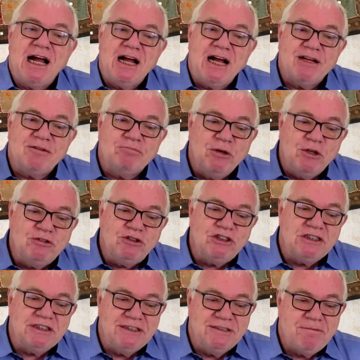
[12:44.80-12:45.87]
And
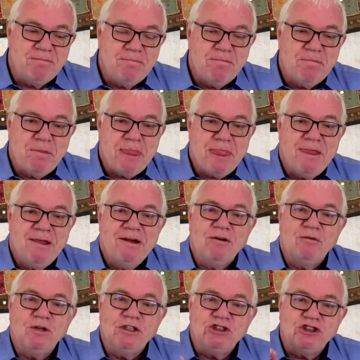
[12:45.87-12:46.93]
mostly,
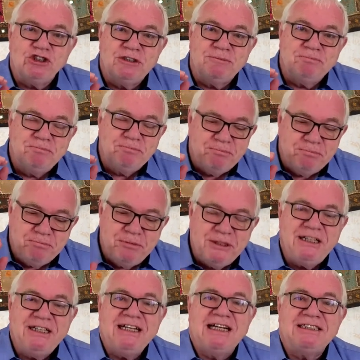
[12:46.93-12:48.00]
we should
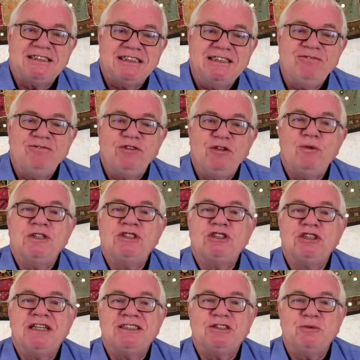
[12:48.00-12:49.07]
be as
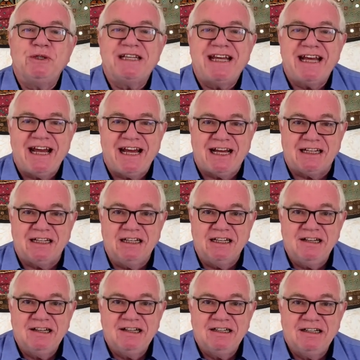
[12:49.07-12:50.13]
influential as we can
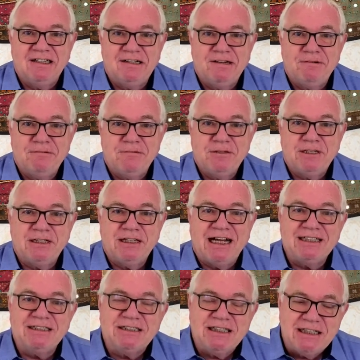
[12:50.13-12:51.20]

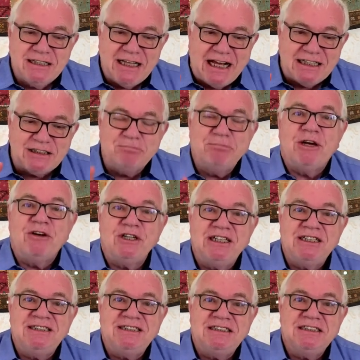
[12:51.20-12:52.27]
as
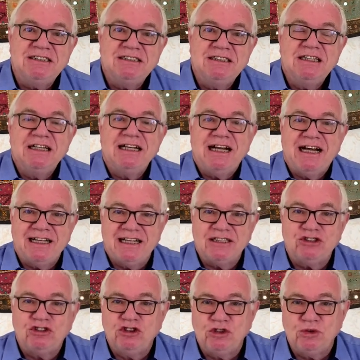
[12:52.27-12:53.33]
Americans and
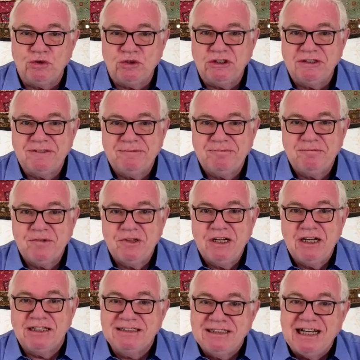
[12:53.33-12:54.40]
as Jews,
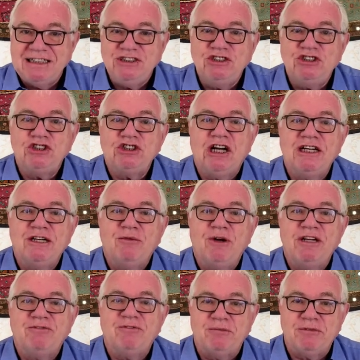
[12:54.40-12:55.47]
not to shy
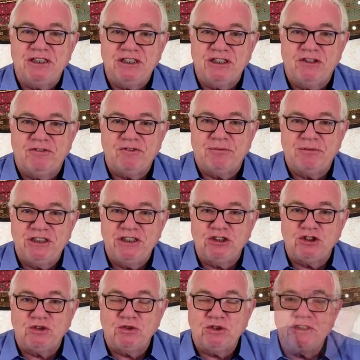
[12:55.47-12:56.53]
away from the
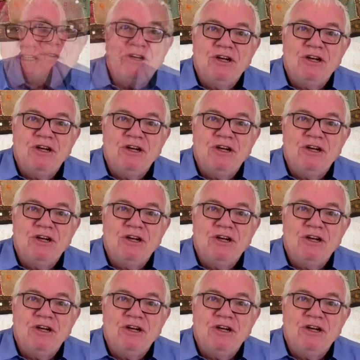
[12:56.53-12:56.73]
issues.